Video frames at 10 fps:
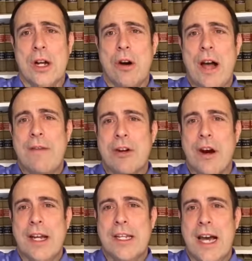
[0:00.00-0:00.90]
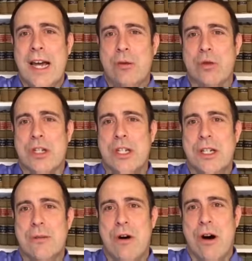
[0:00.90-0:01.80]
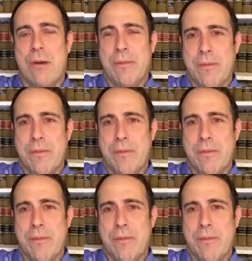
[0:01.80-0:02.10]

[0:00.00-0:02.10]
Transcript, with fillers: Go have a great day, and we'll see you tomorrow.